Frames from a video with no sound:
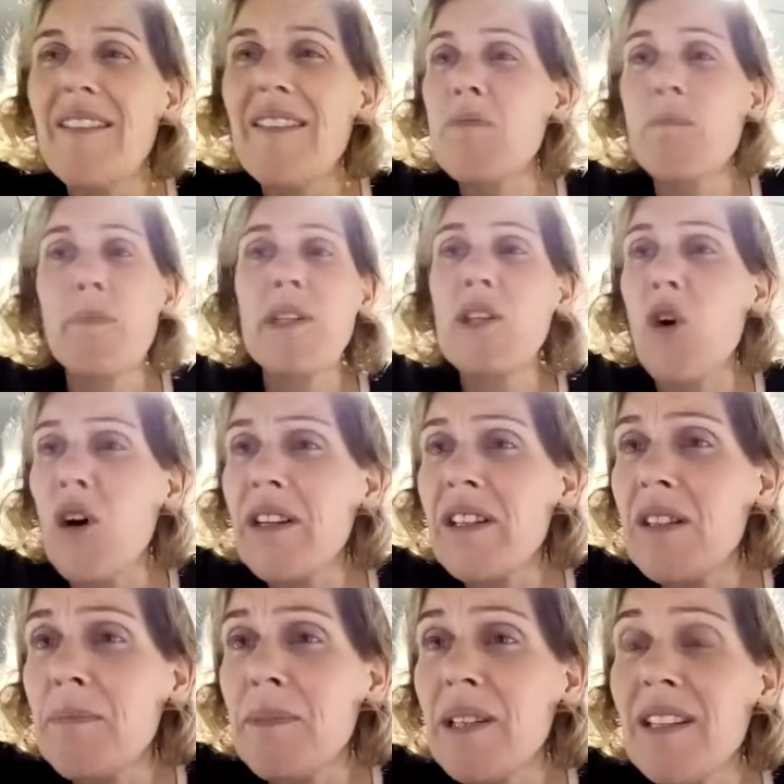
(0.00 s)
It's
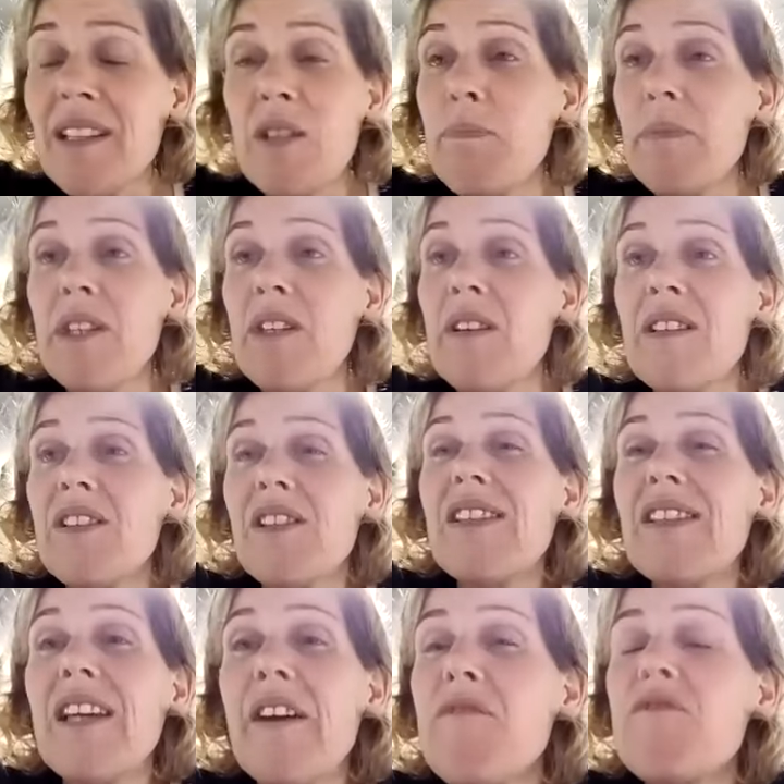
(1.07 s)
beyond me. It's a
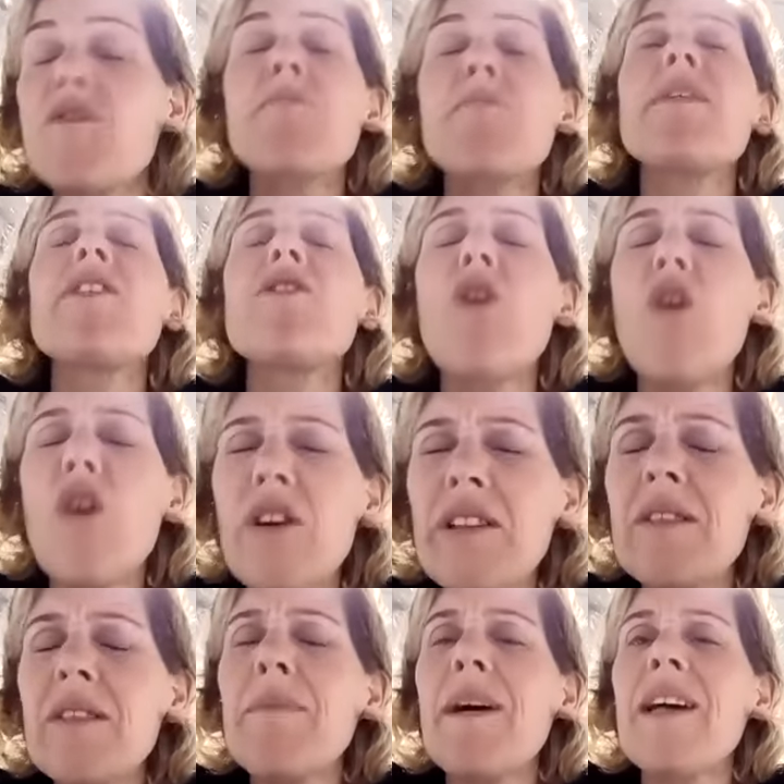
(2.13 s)
gifts
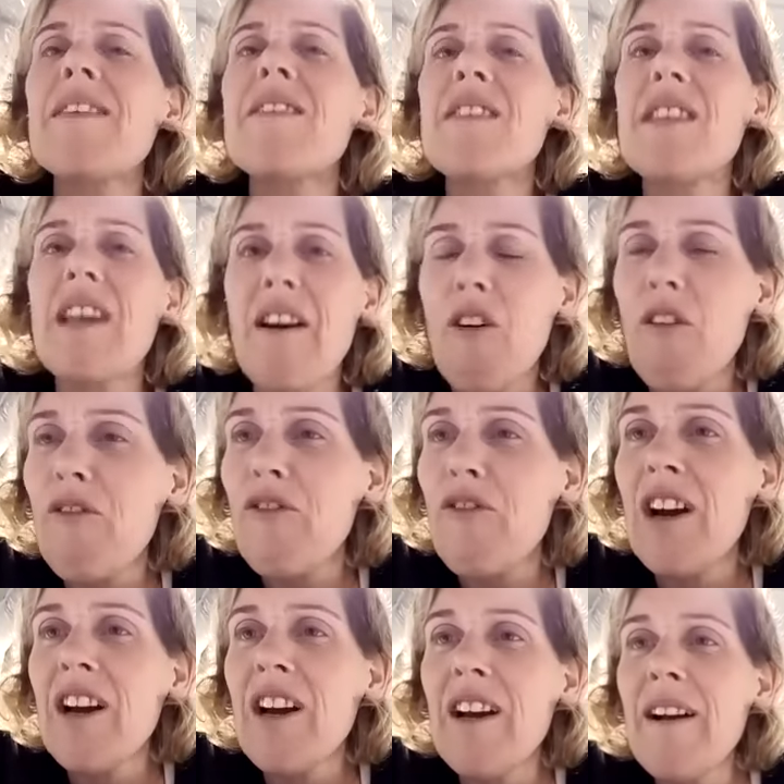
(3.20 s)
beyond myself.
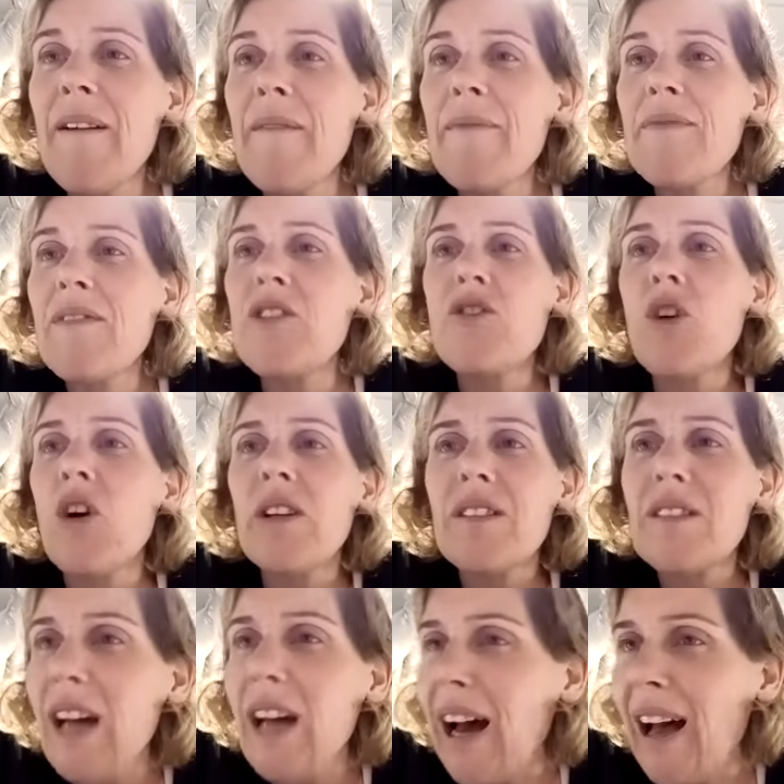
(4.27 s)
They're not
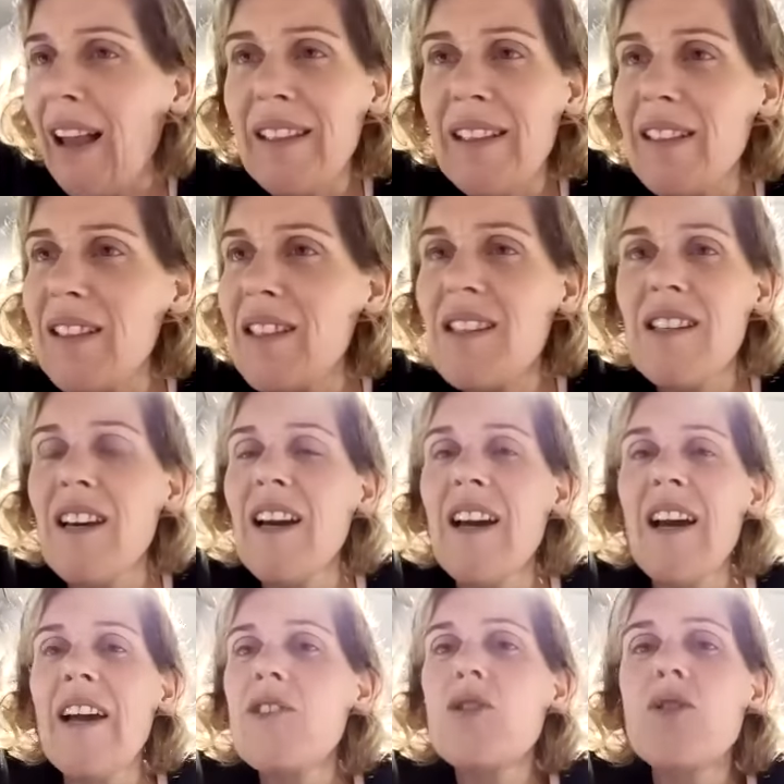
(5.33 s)
talents.
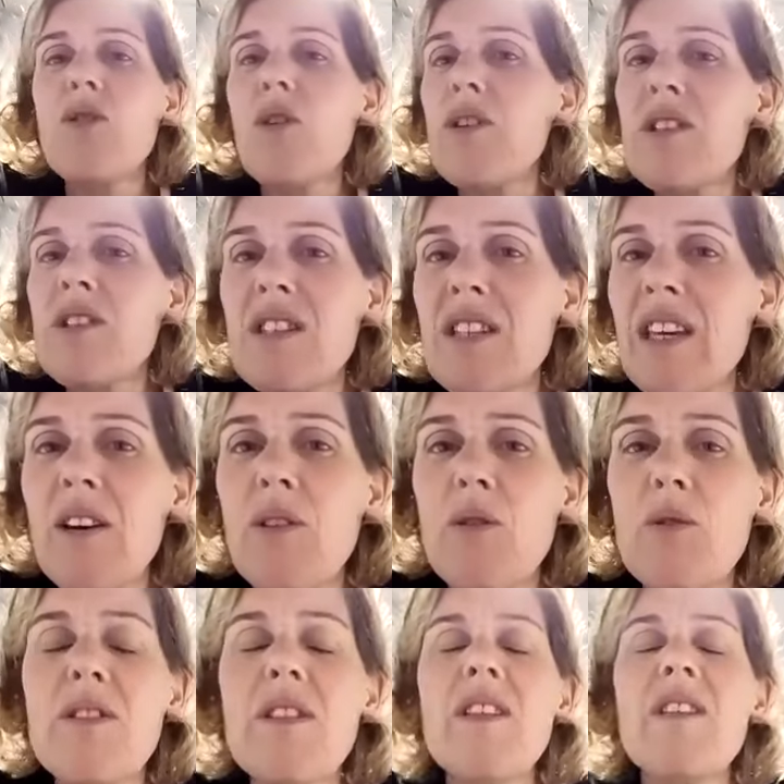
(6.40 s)
It's not
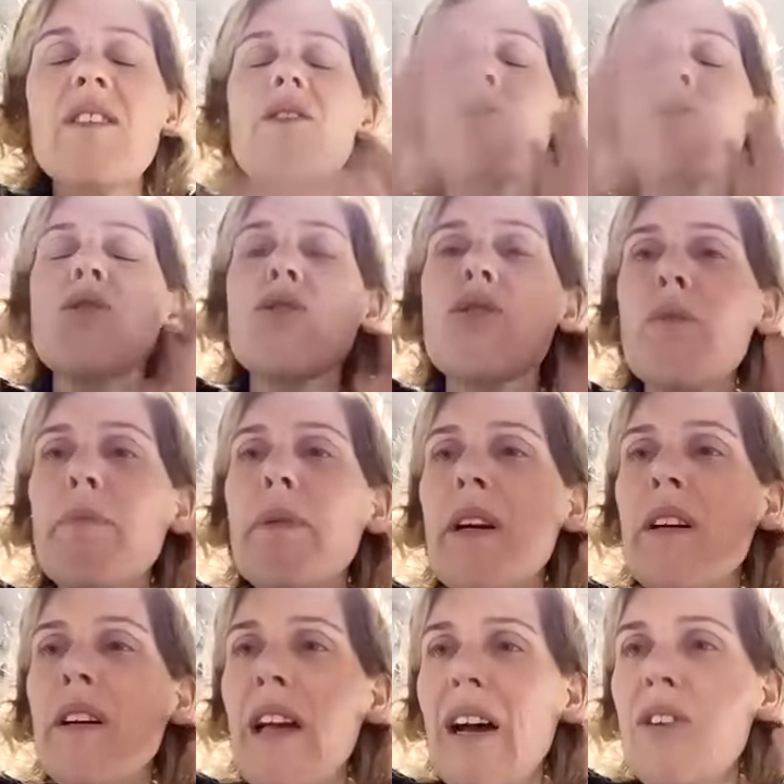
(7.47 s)
skills. These are
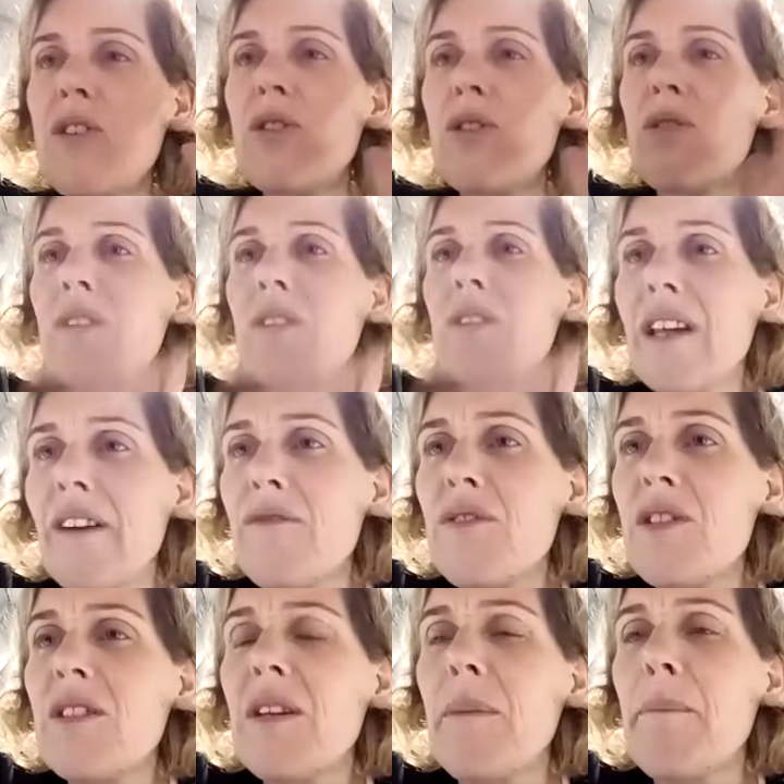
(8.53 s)
supernatural
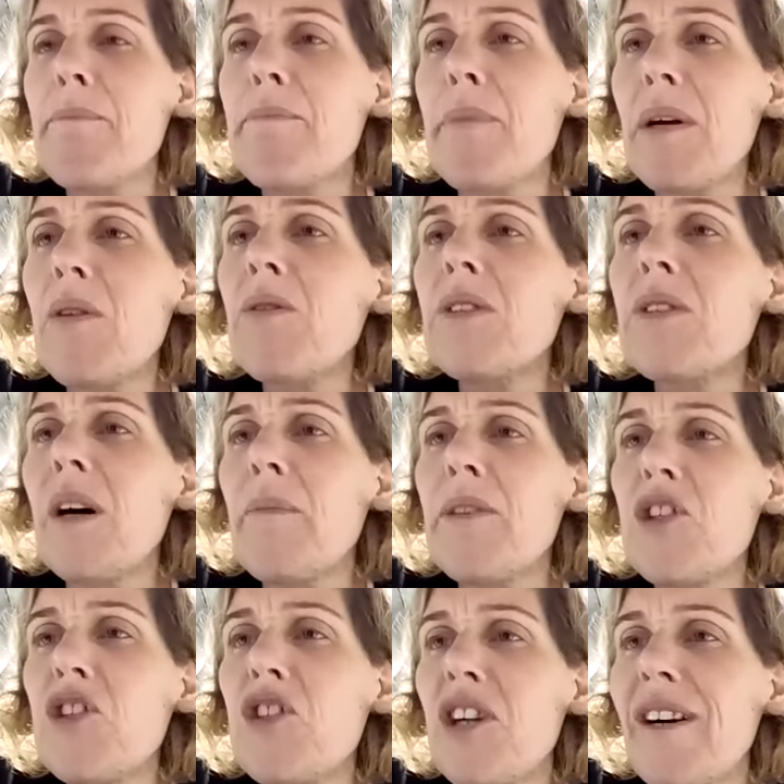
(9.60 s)
gifts to build up
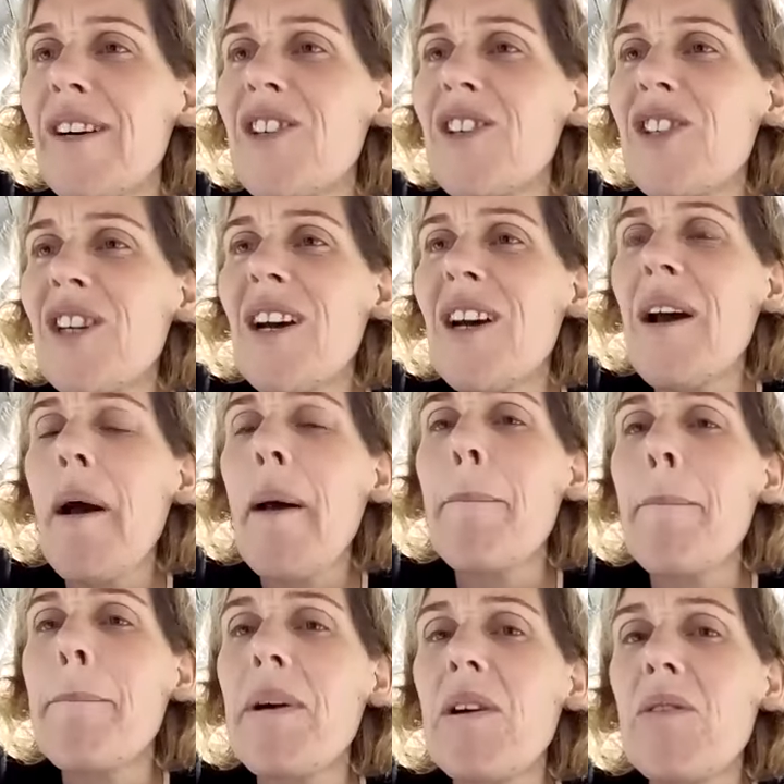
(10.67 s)
the church
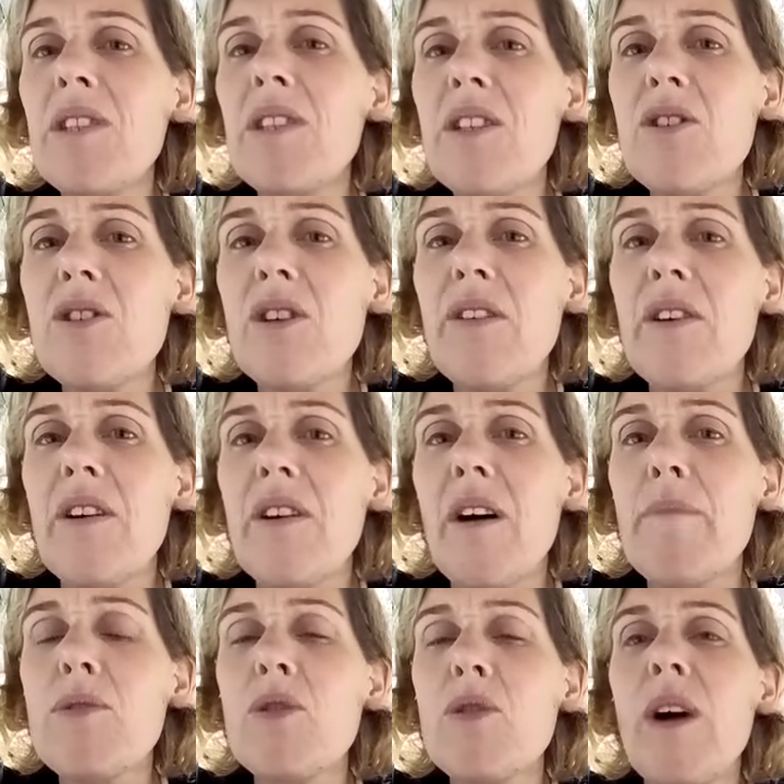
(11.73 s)
and build each other
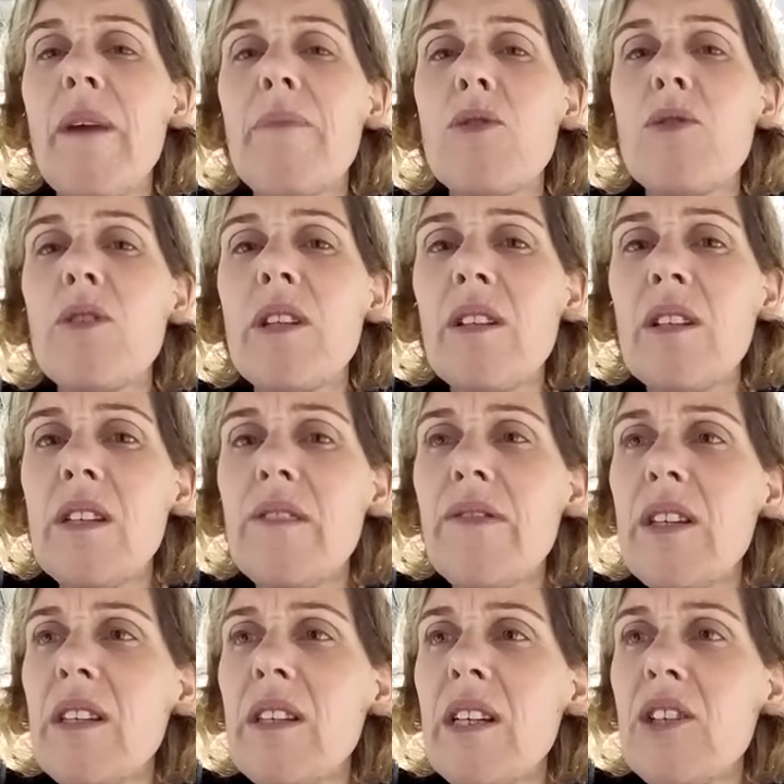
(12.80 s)
up. So I'm going to leave
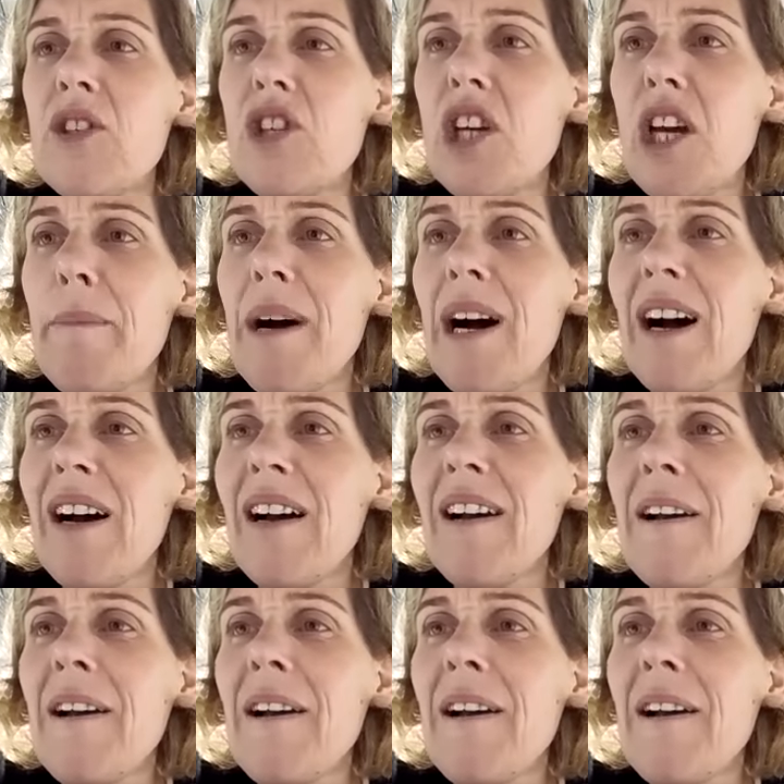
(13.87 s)
it there, Gemma.